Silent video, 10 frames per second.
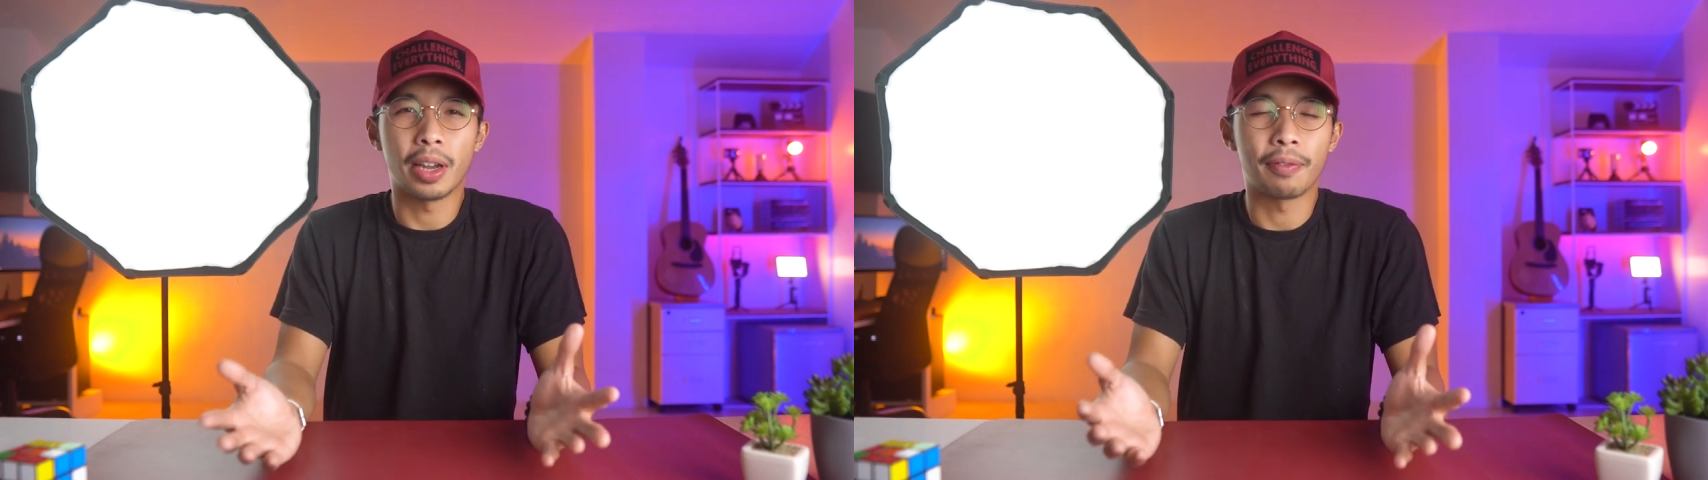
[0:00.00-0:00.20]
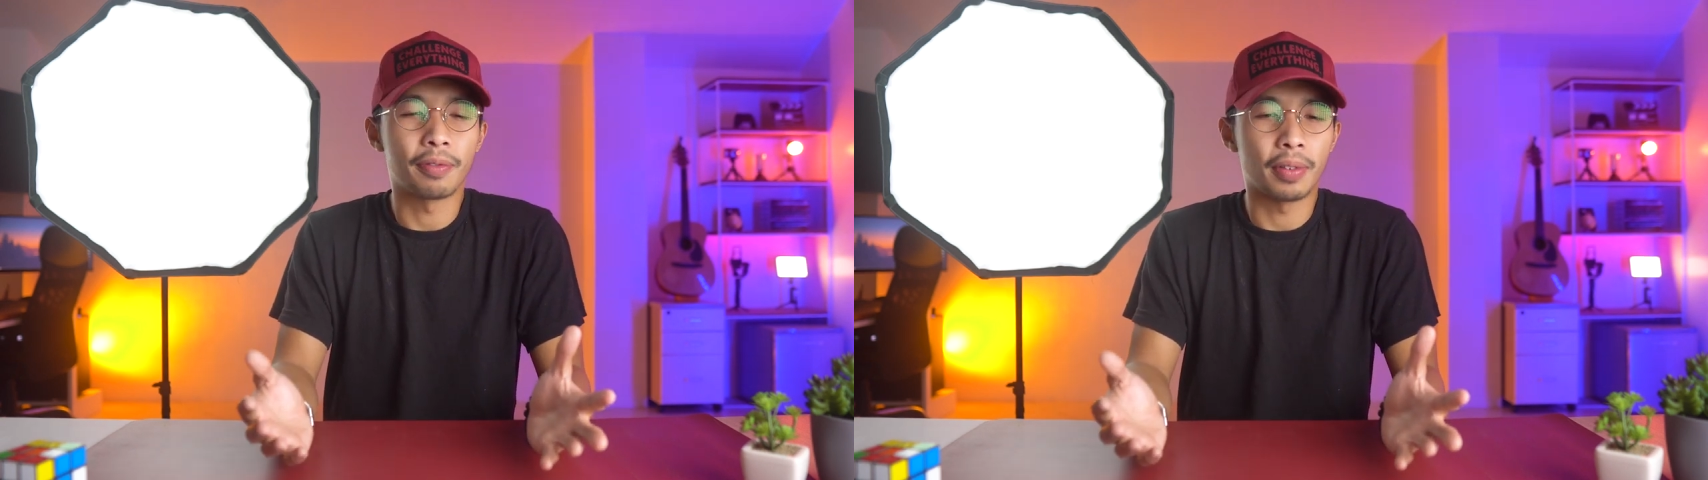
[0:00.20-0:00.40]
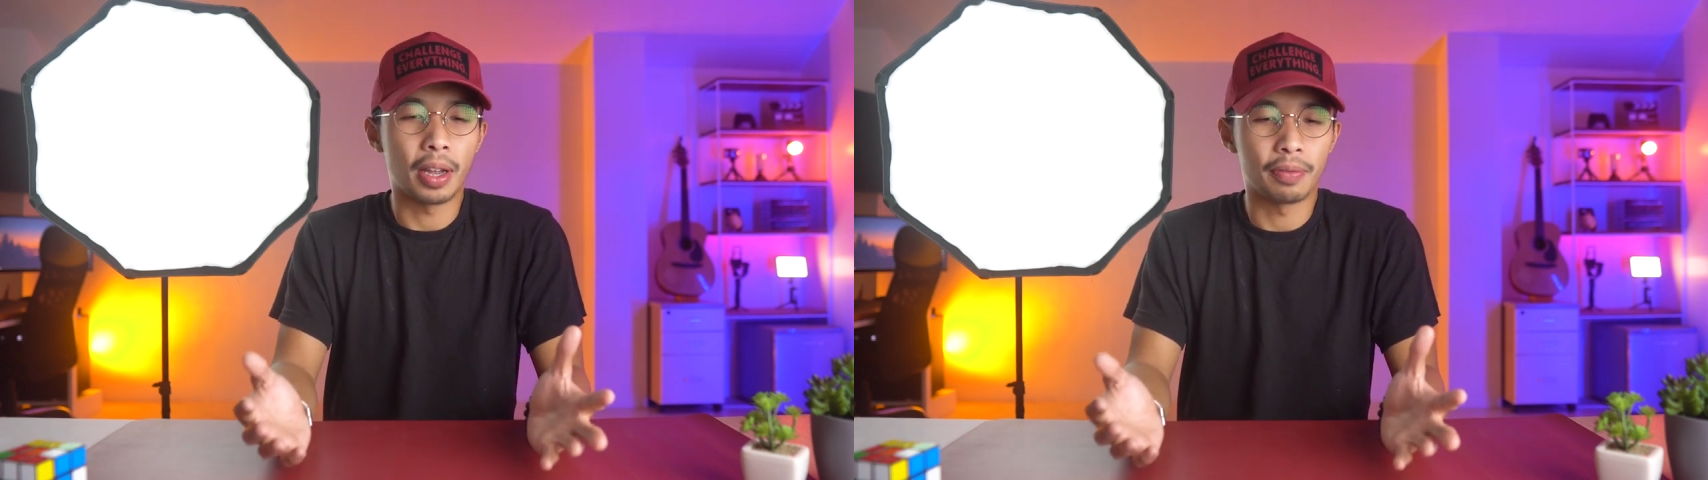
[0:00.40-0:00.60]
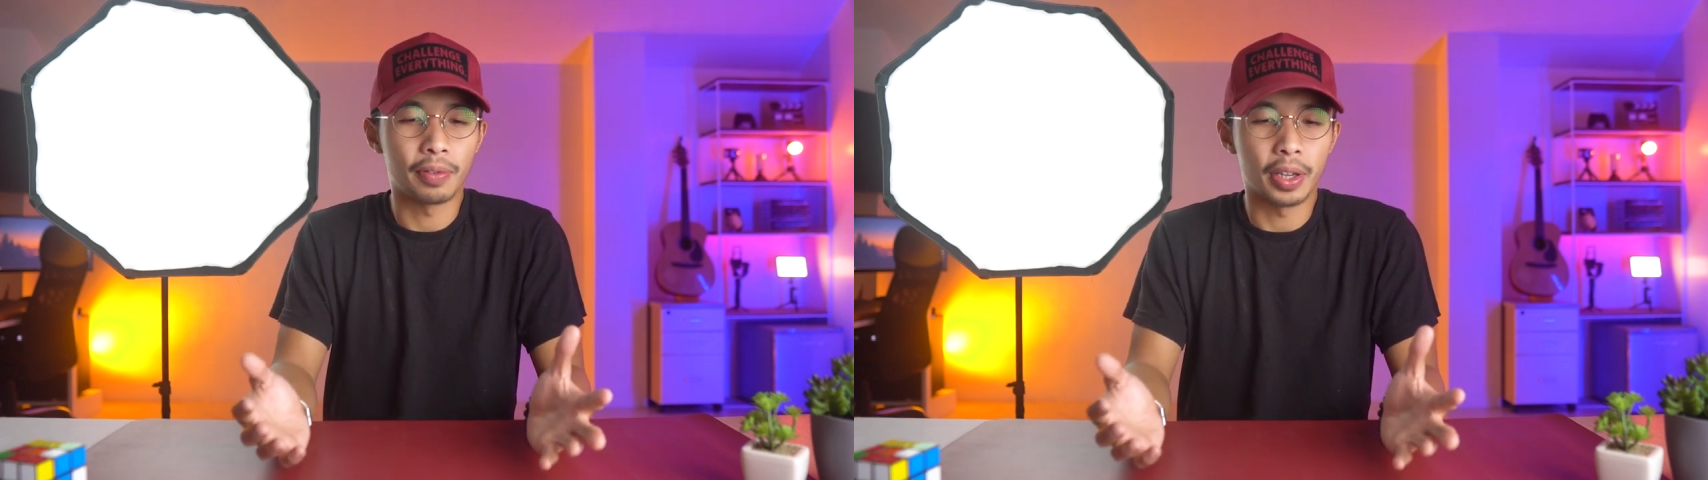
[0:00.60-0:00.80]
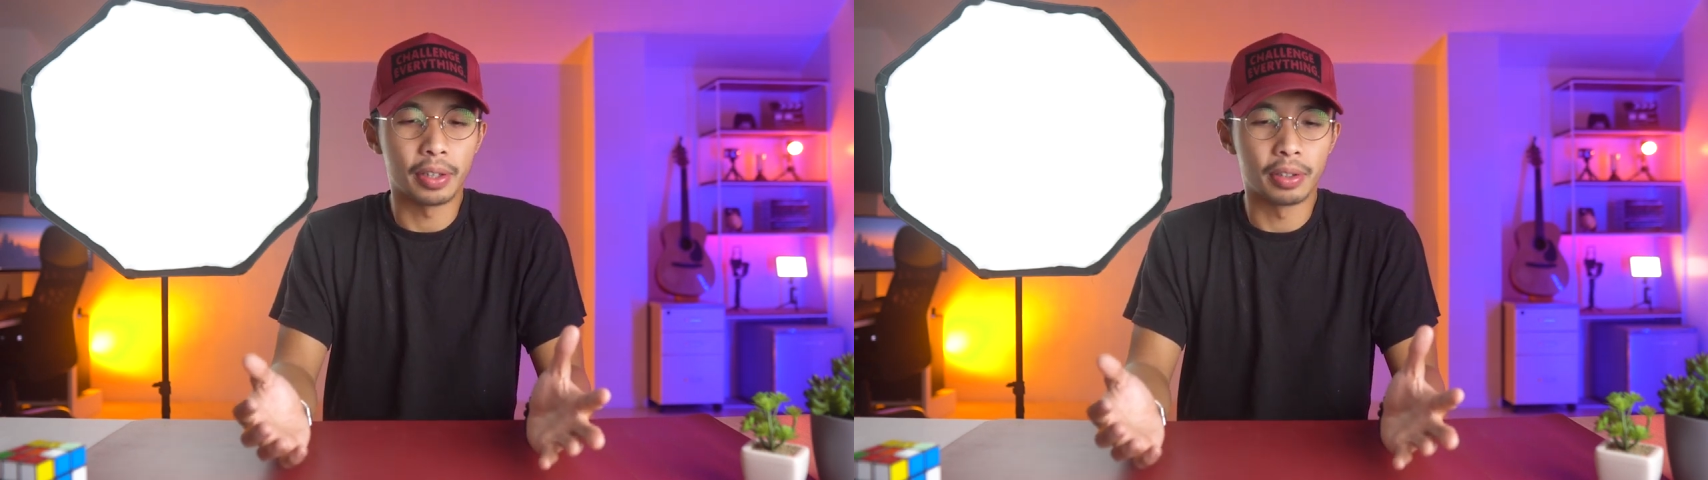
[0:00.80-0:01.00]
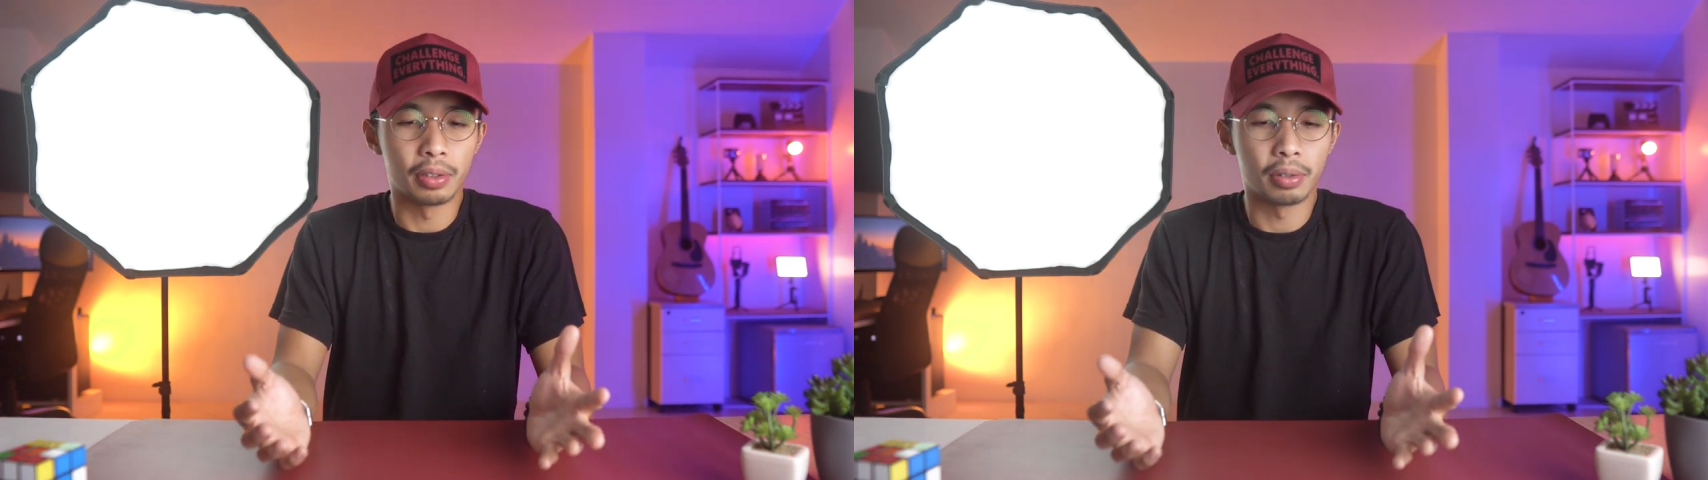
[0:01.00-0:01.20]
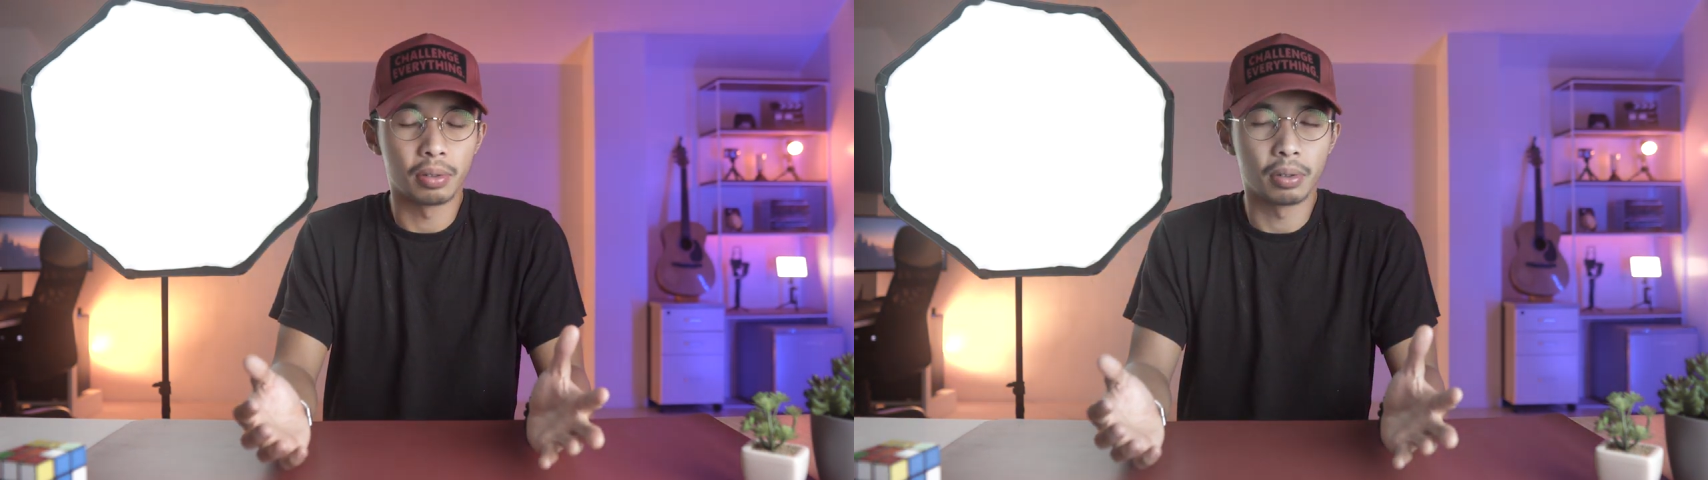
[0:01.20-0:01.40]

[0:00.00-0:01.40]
I, I failed you.